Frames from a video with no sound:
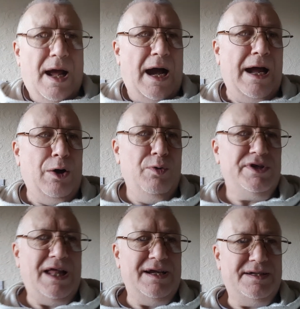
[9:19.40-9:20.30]
I
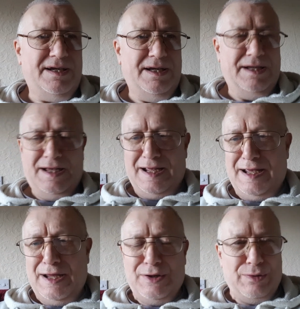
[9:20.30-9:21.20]
always like to
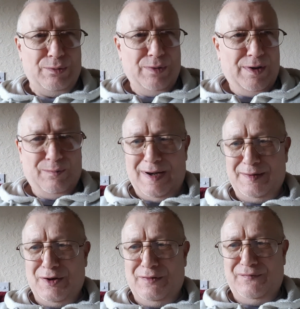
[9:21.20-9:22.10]
hear you
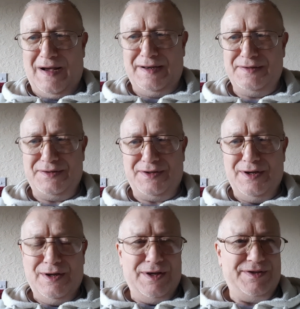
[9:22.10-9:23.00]
when your fans
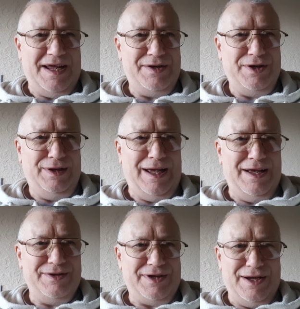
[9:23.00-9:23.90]
send you
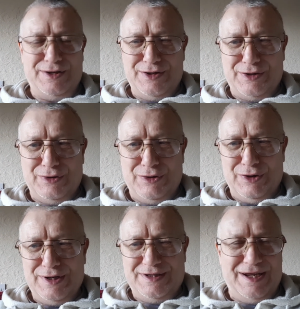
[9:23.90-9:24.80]
letters and you
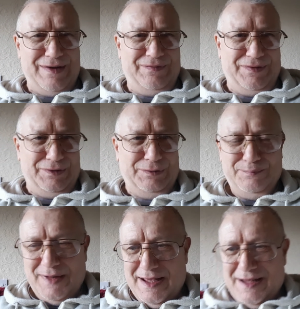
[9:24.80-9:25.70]
go, Dear Phil,
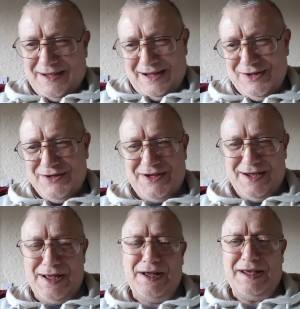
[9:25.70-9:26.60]
can you
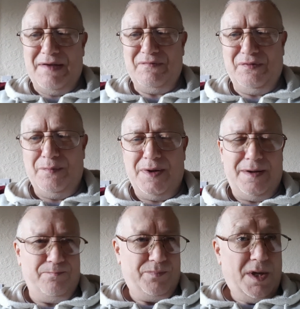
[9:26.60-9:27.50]
say it again for
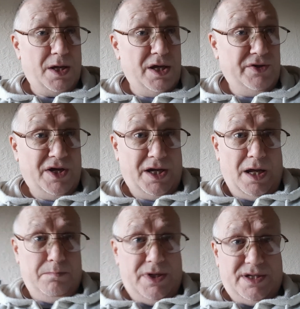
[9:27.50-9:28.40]
me? Yes, I
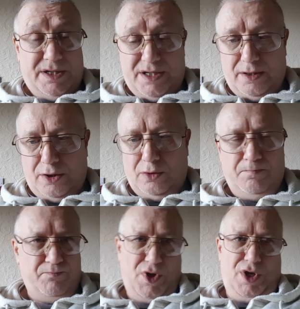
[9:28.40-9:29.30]
can, Mr.
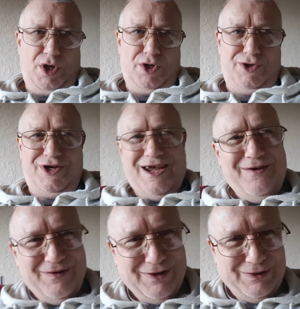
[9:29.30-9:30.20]
Tinkle.
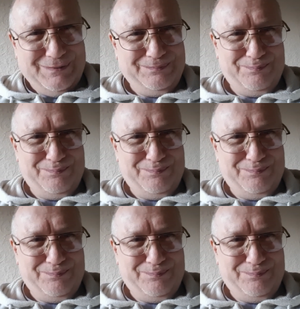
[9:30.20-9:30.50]
Dear Phil.